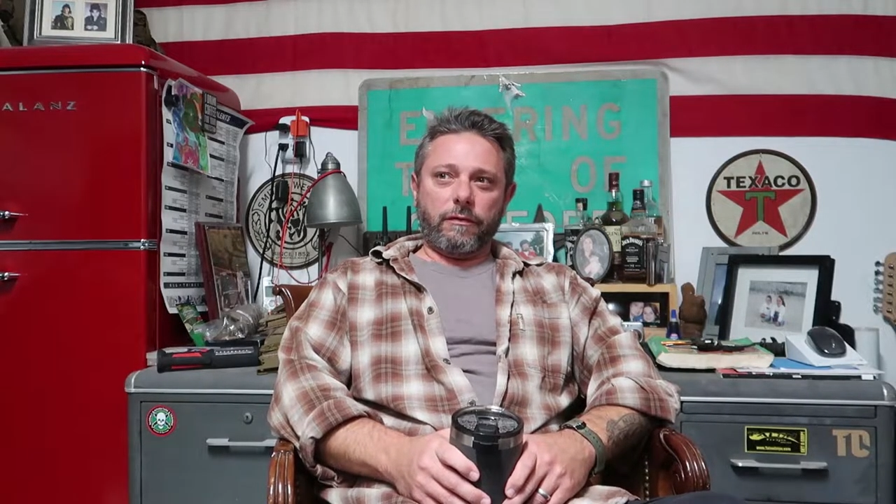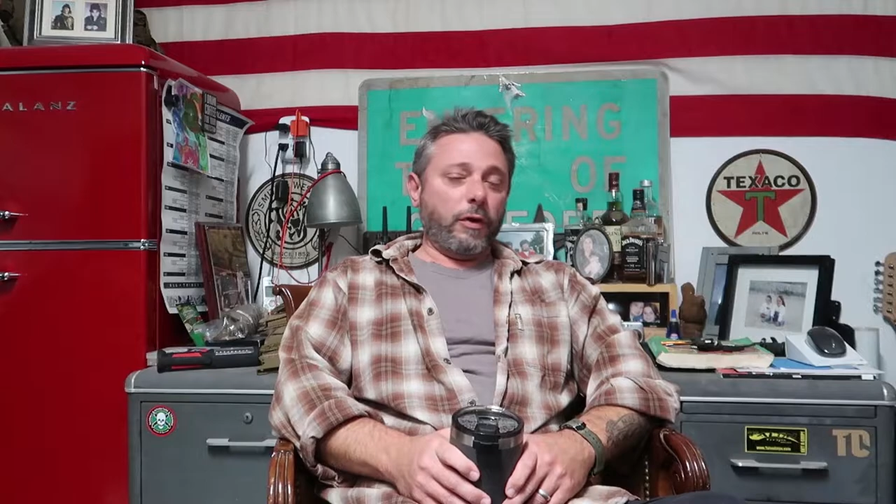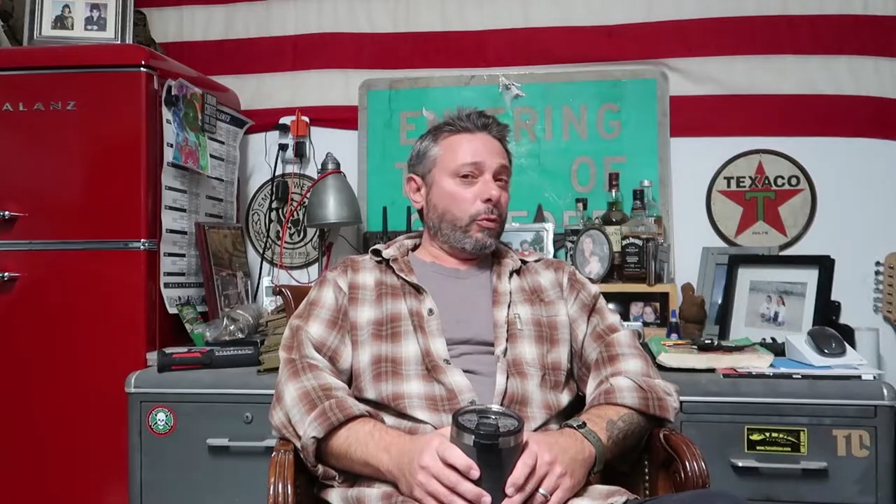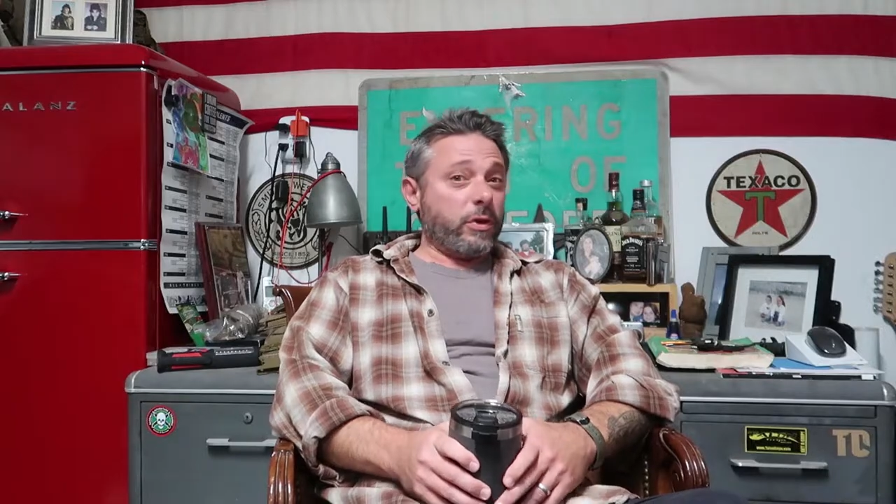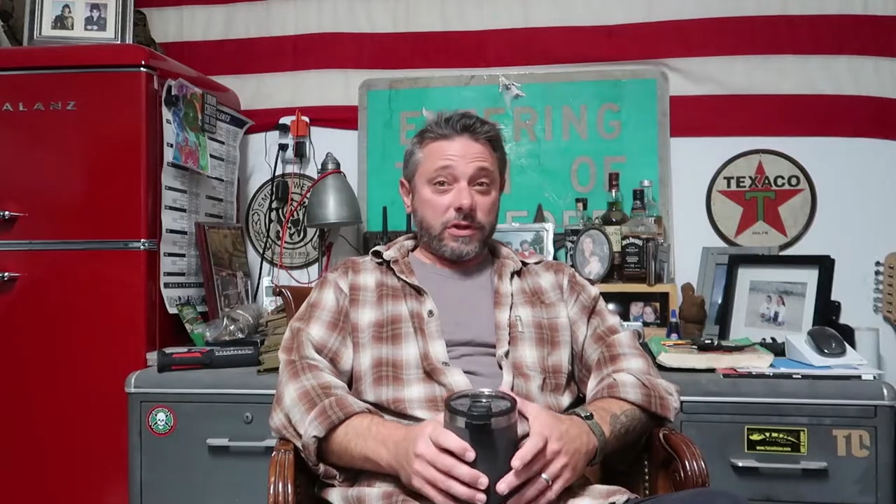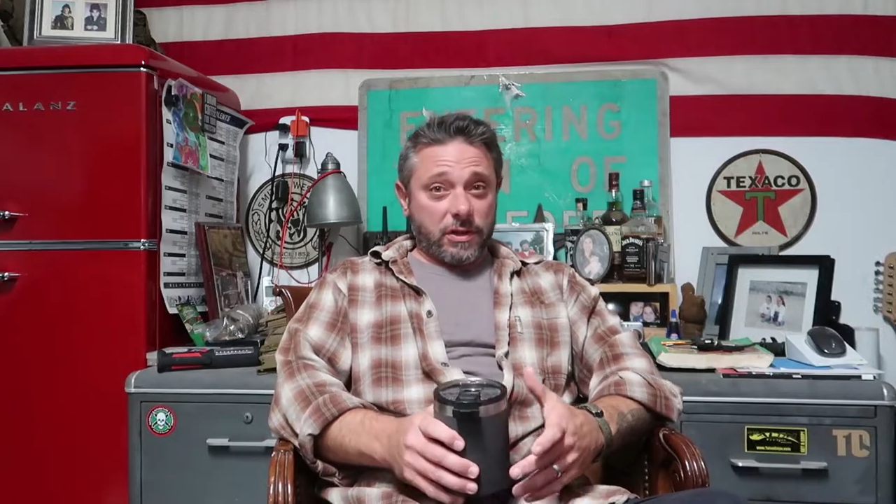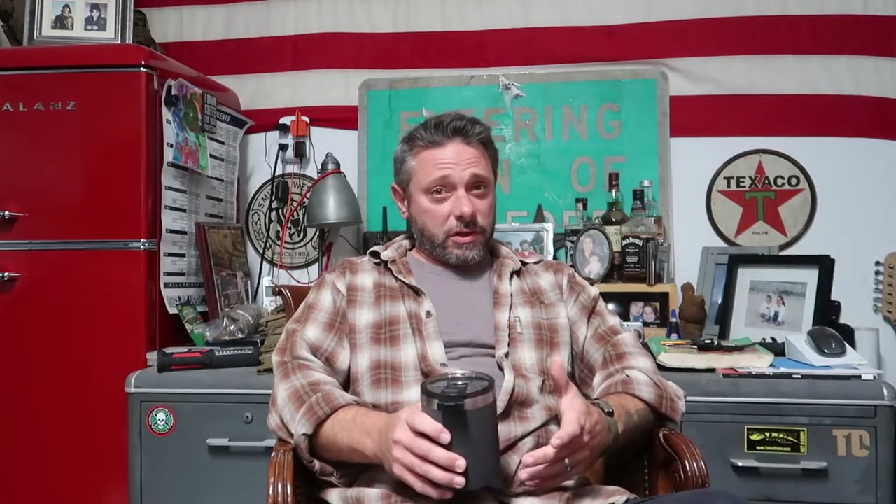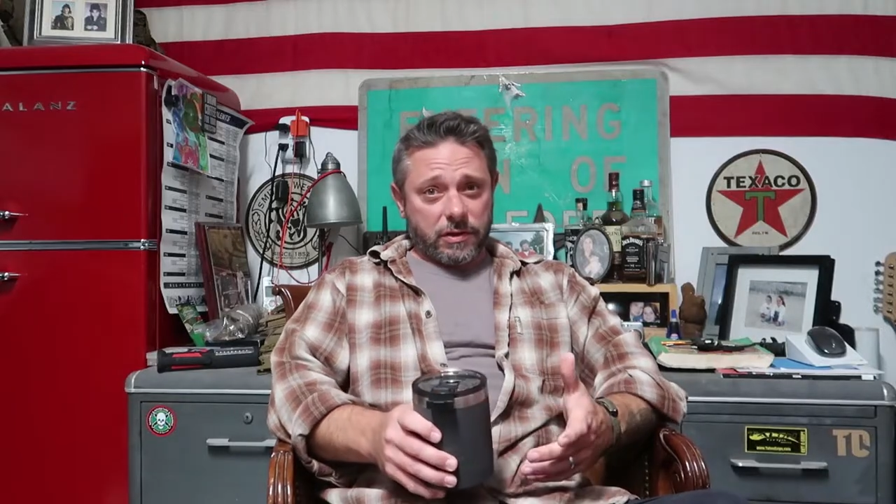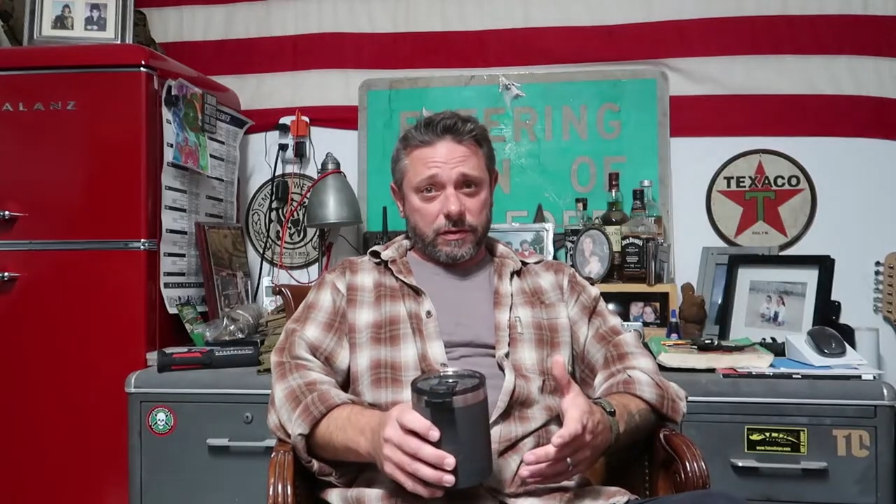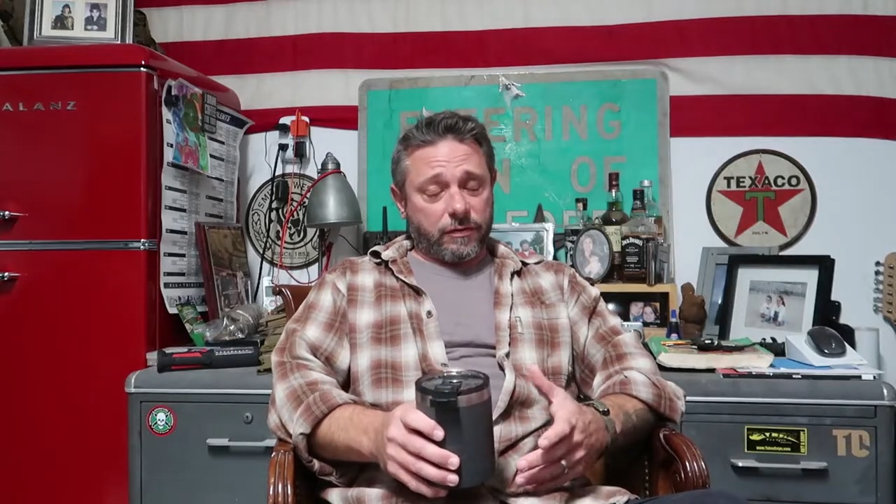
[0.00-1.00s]
fill
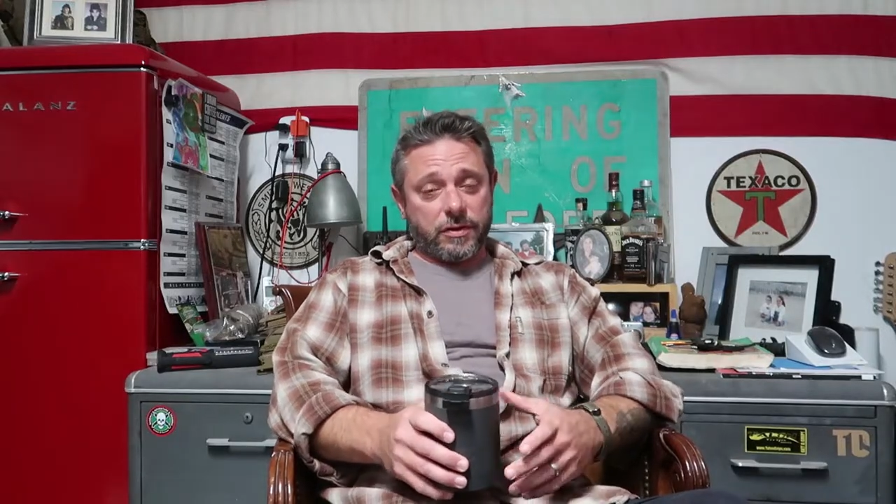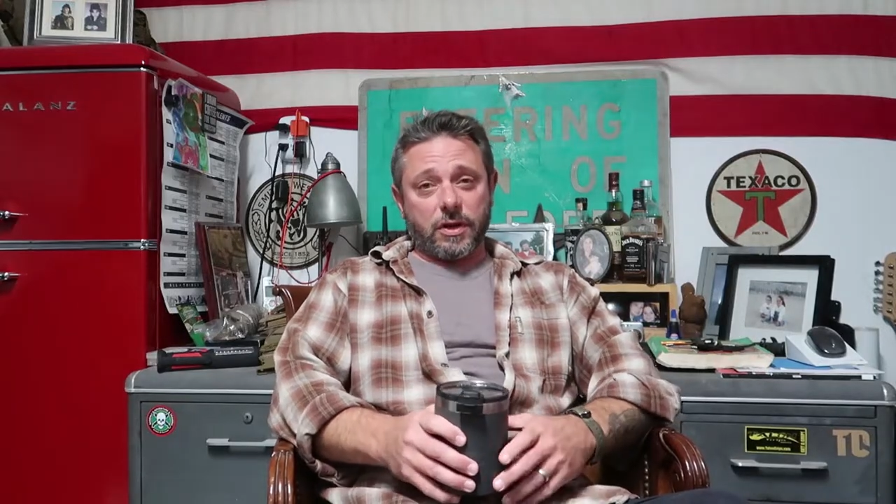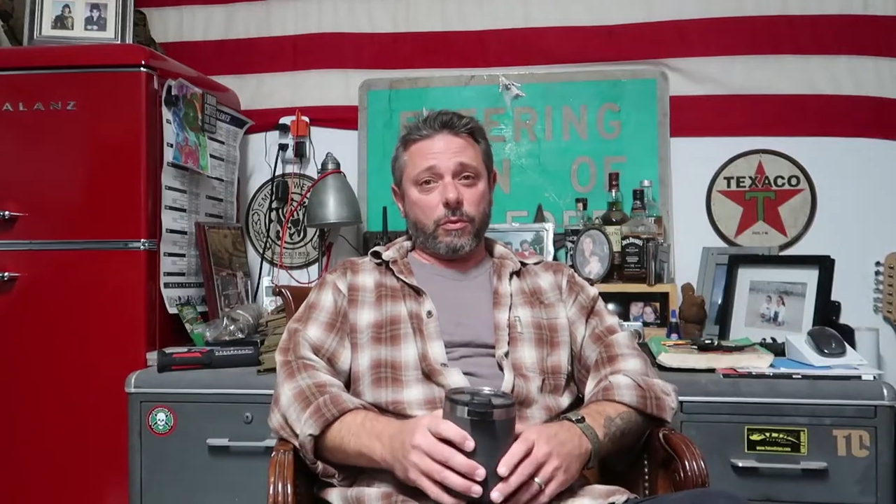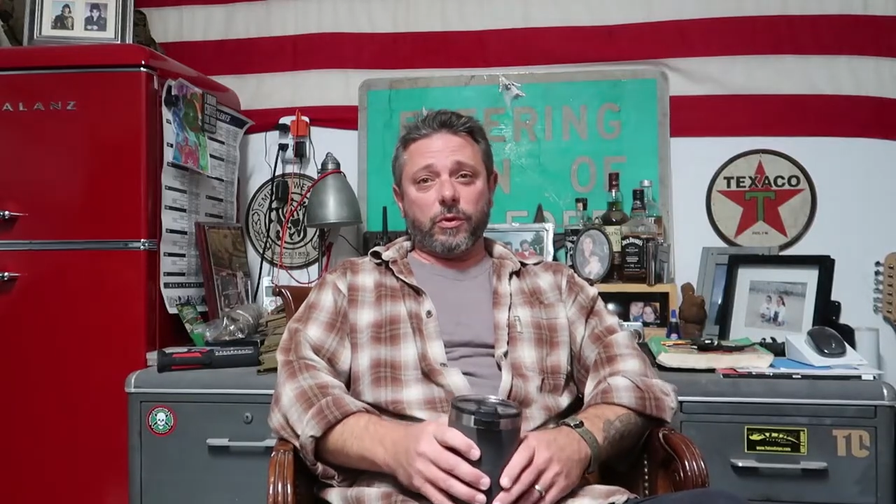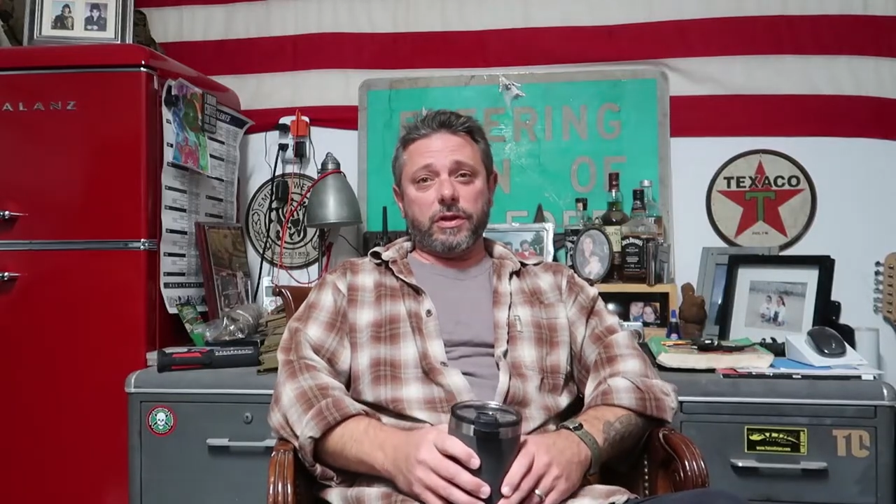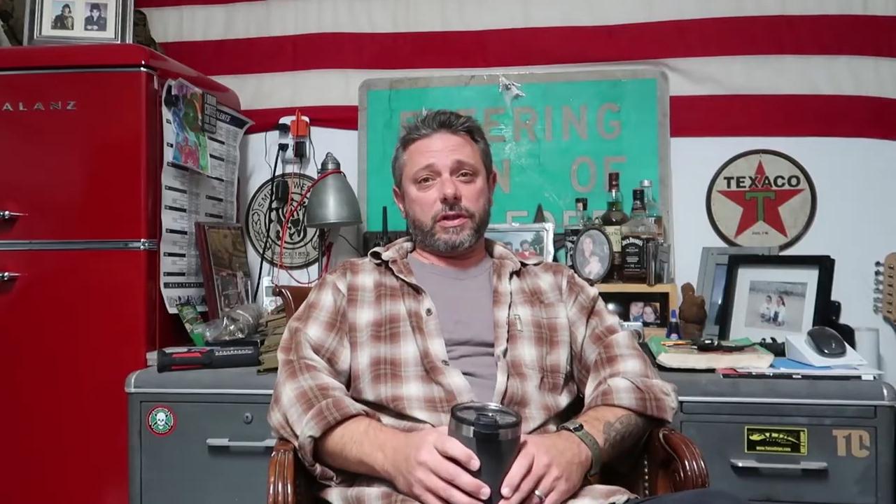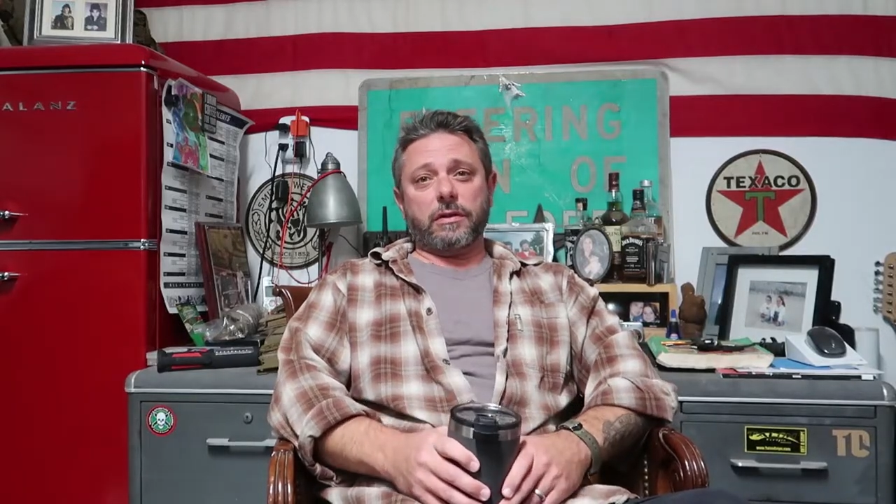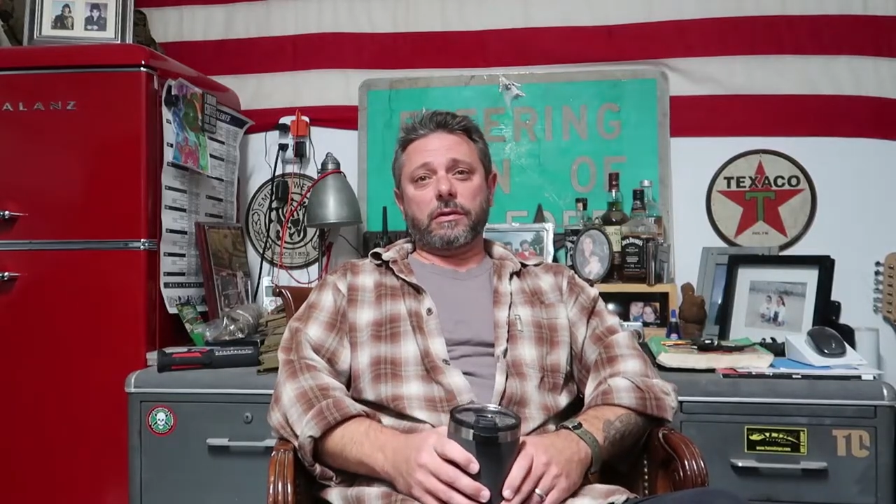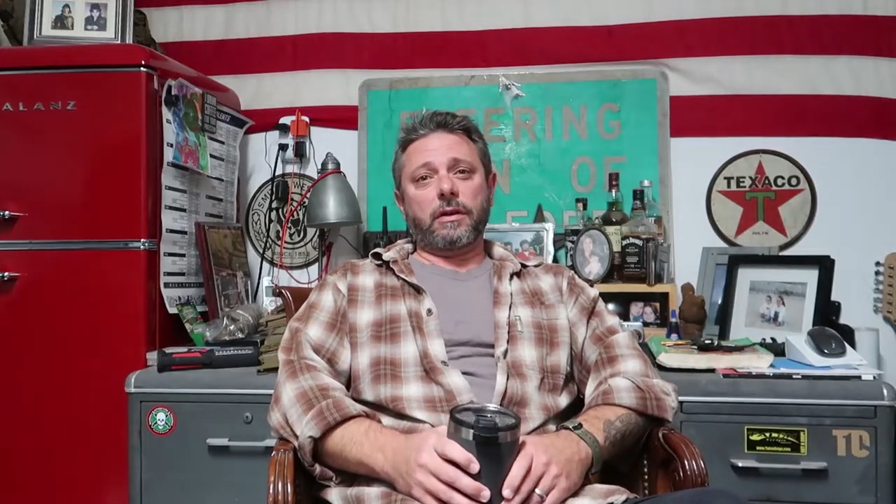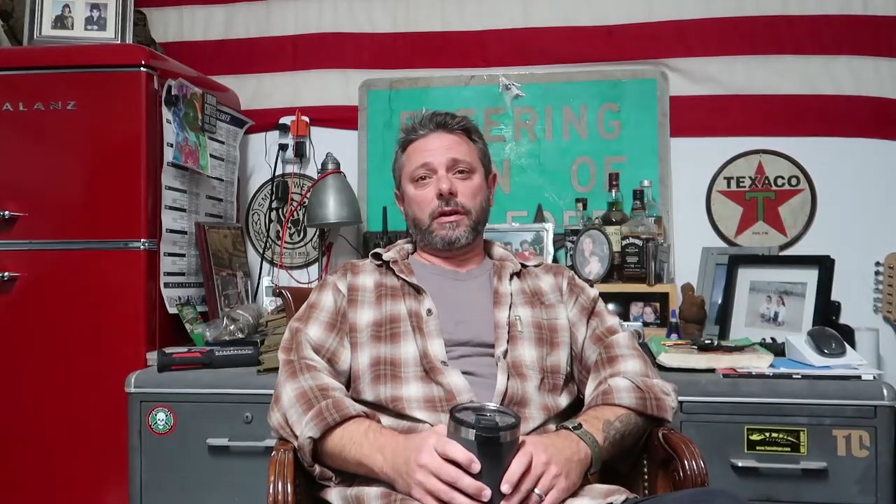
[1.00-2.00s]
positions for some
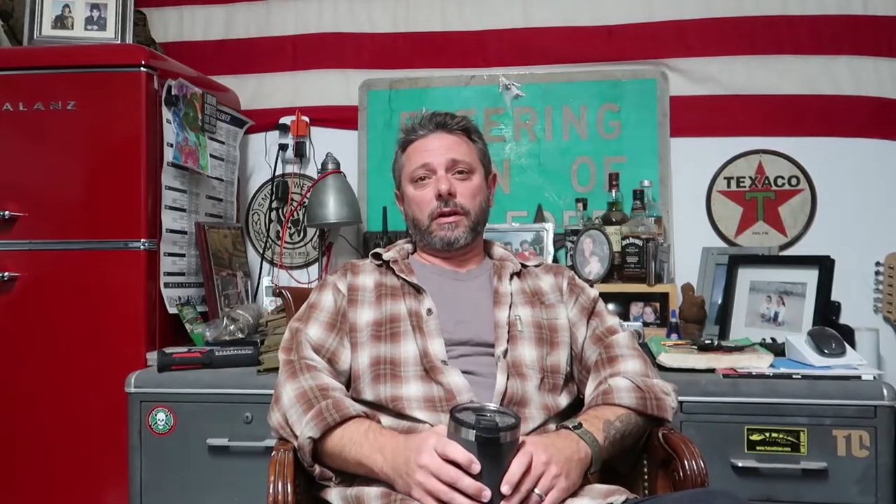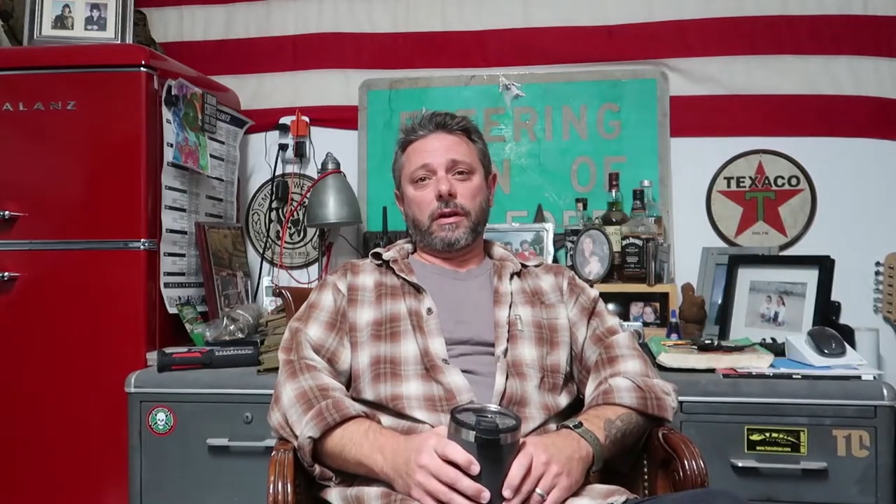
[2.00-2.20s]
reason.